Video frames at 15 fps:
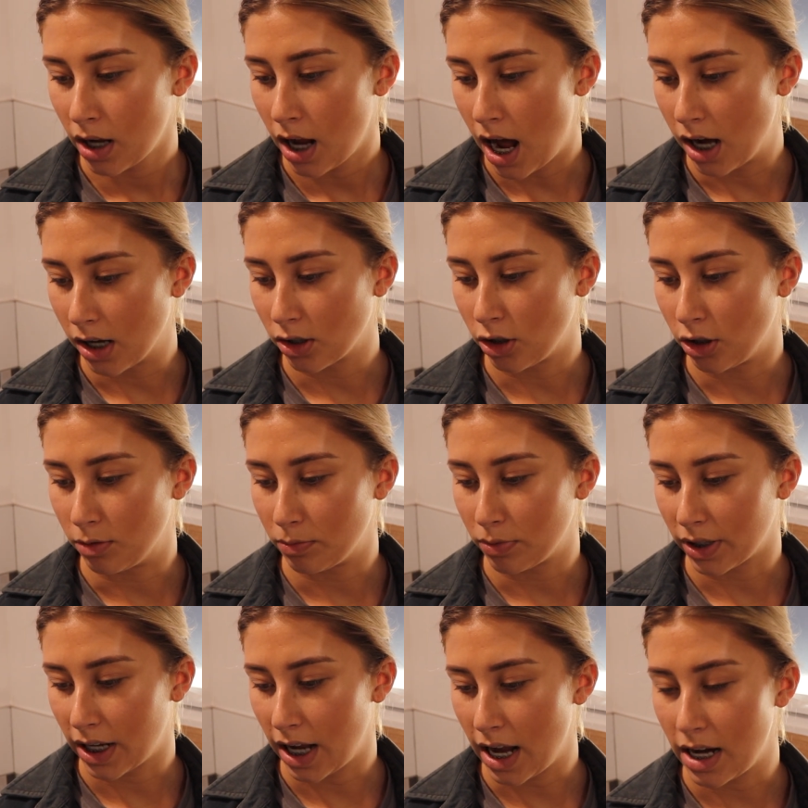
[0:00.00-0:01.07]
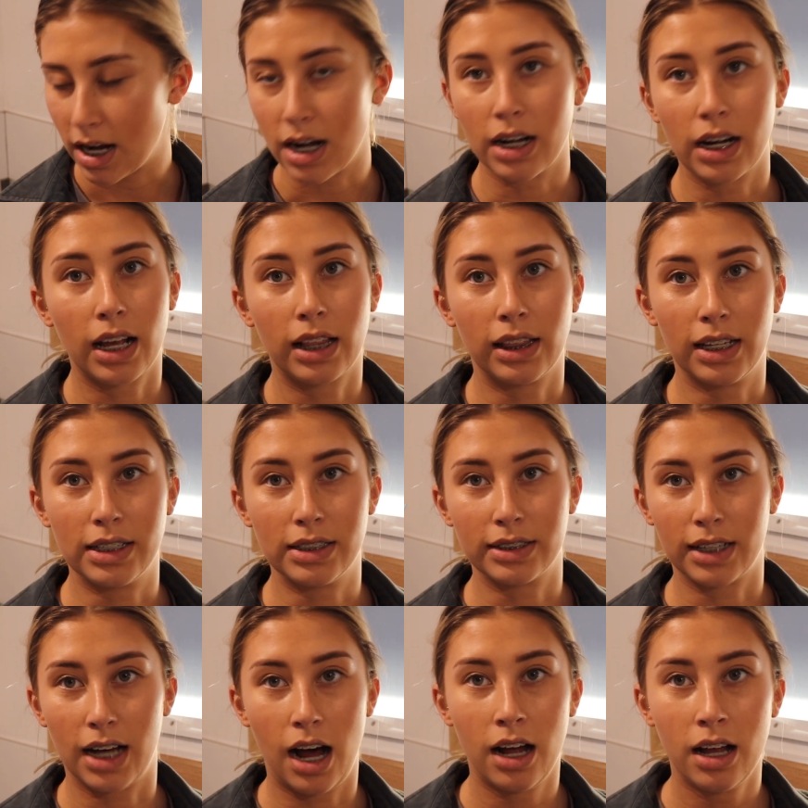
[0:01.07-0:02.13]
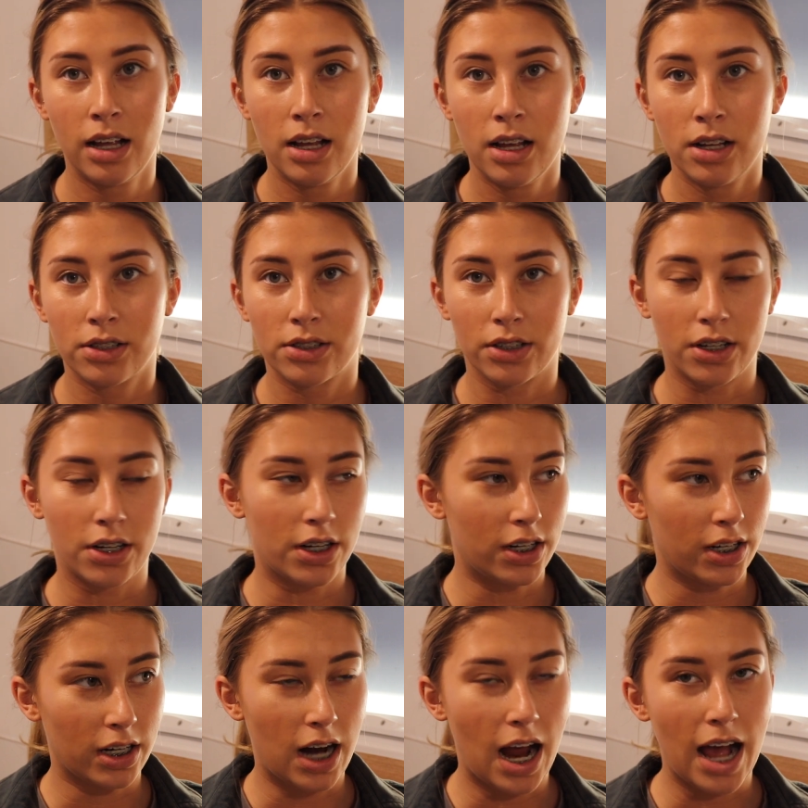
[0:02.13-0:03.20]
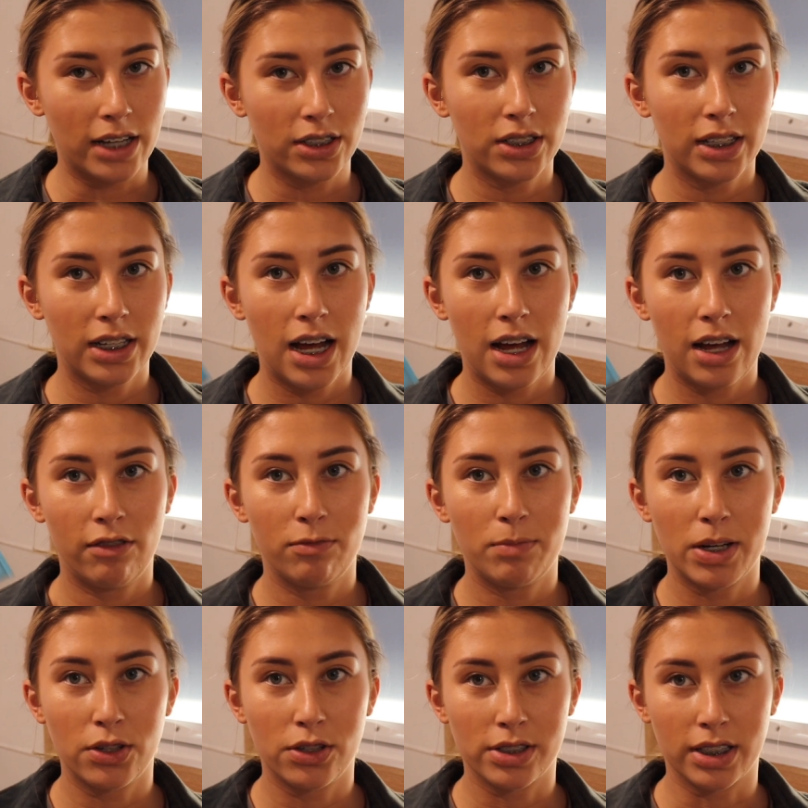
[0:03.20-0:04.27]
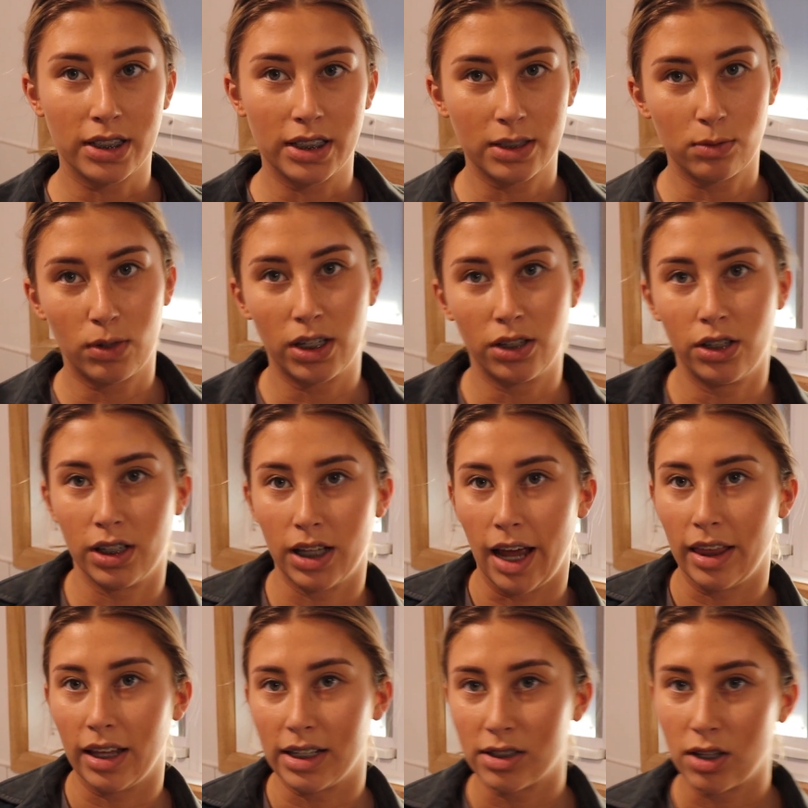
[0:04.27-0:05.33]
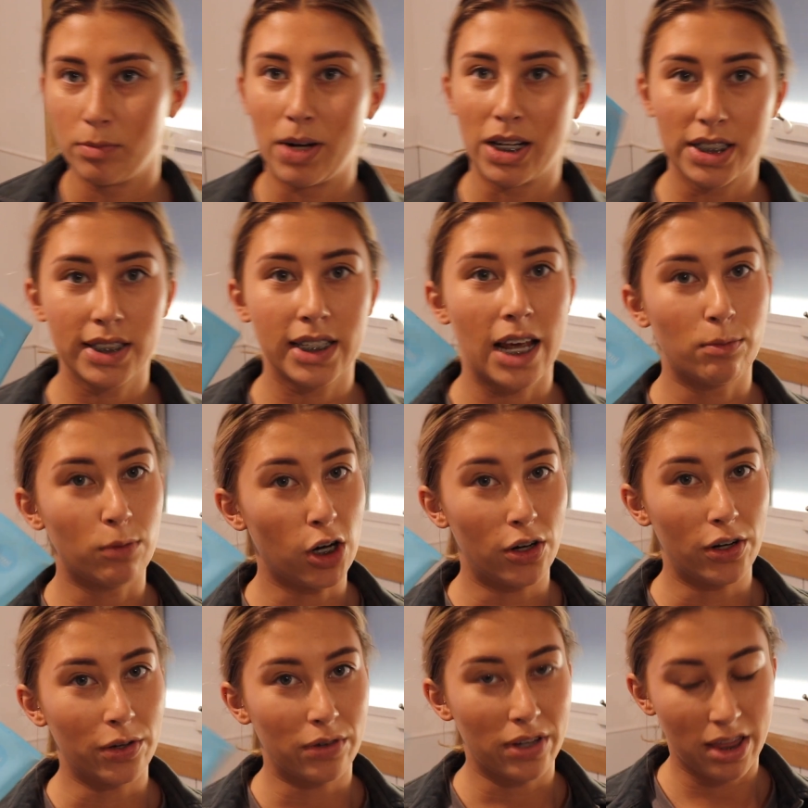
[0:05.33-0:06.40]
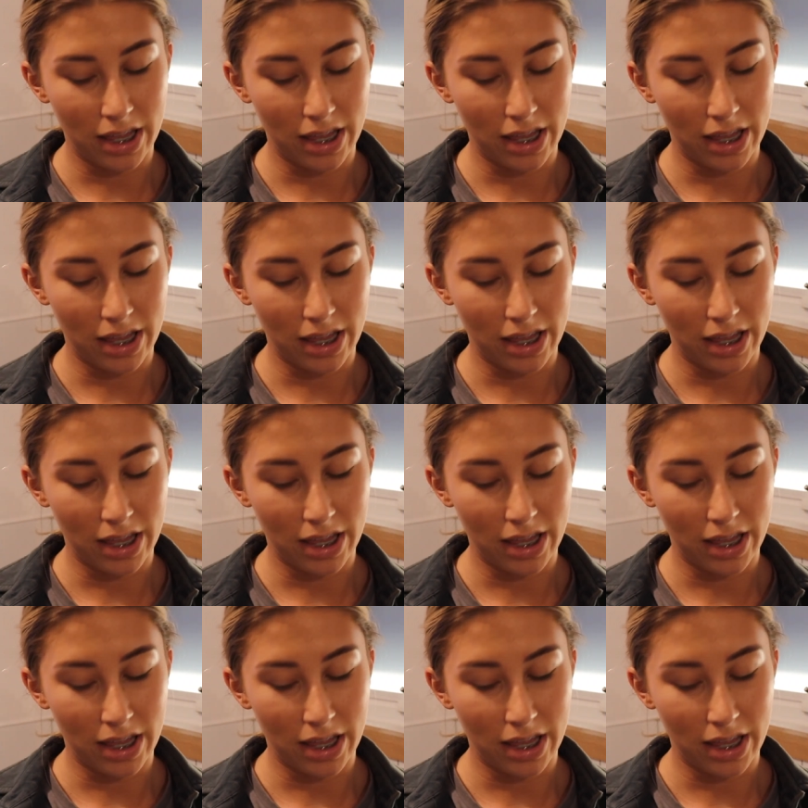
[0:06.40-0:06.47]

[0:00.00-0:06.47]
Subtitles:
Uncomplicated Cleanser. So I actually have been using this one a lot lately, so I might just keep going with